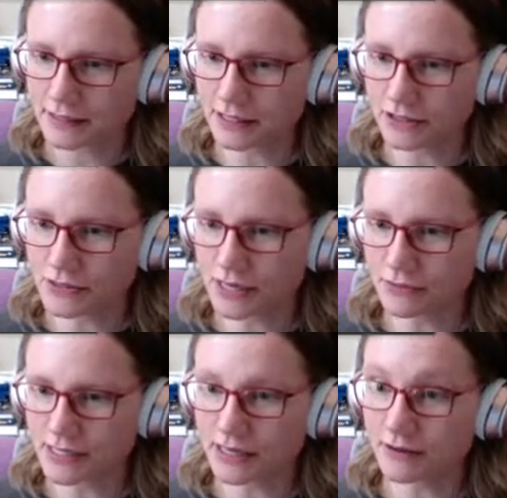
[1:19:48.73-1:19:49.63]
Didn't you say
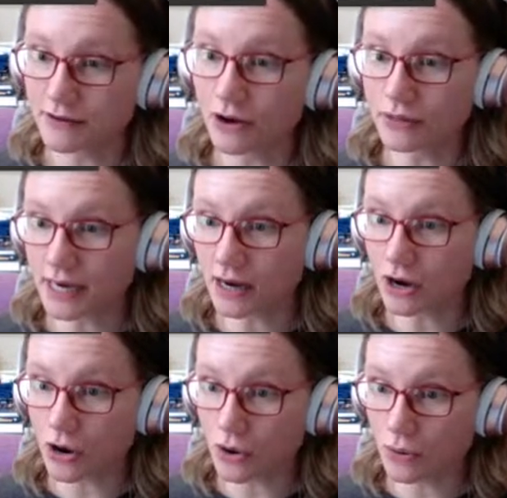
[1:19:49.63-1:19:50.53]
we sound, oh yeah,
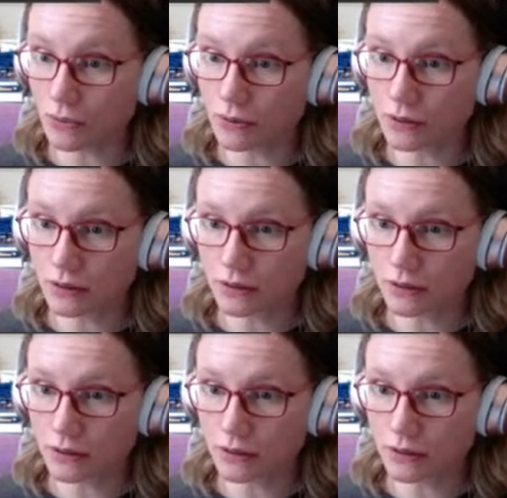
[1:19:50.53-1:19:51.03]
O?